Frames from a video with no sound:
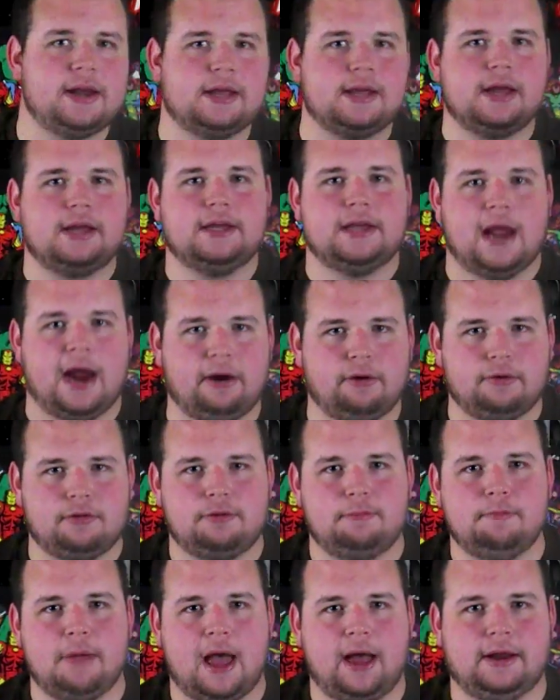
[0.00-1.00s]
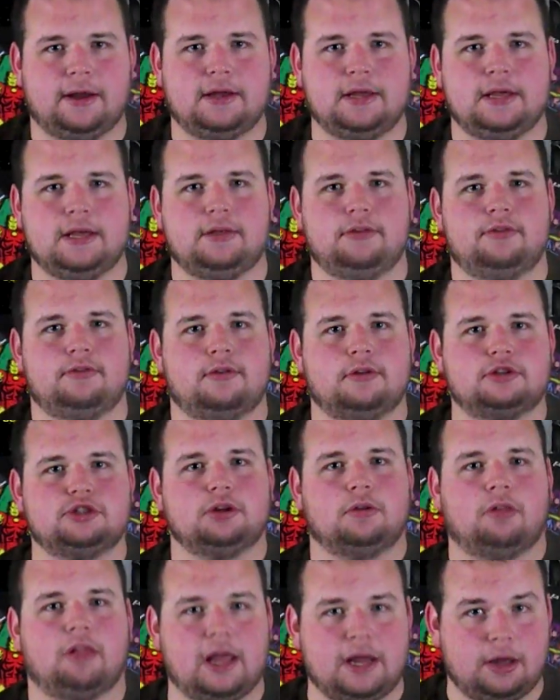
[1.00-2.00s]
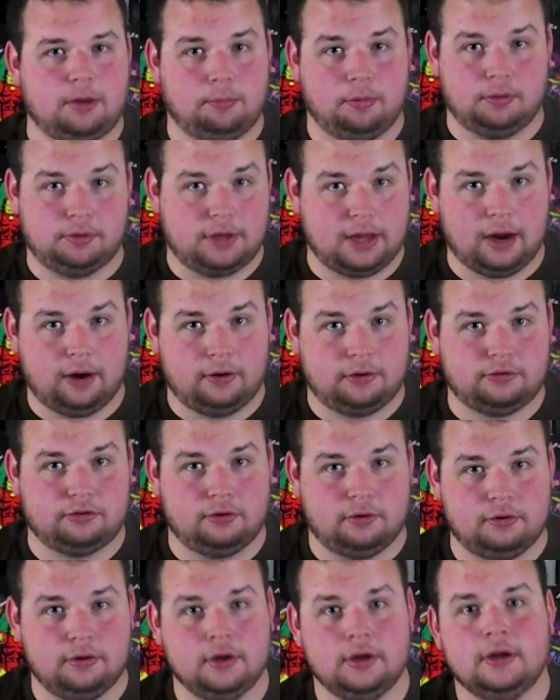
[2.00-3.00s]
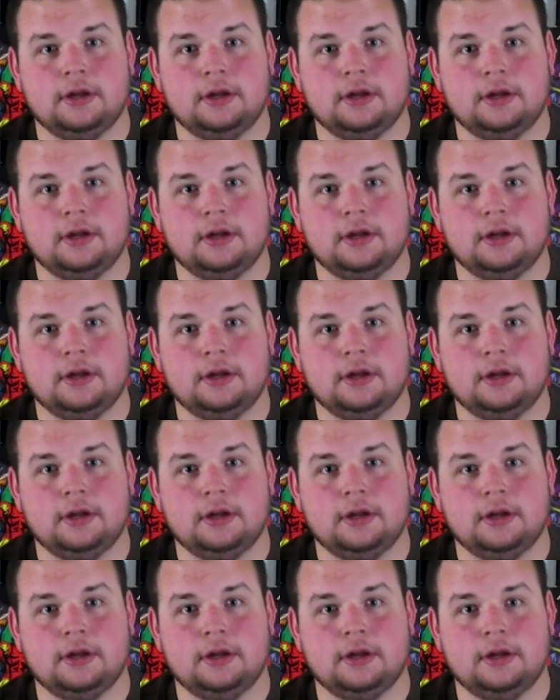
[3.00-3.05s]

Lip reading: and charismatic. He's such a likable character.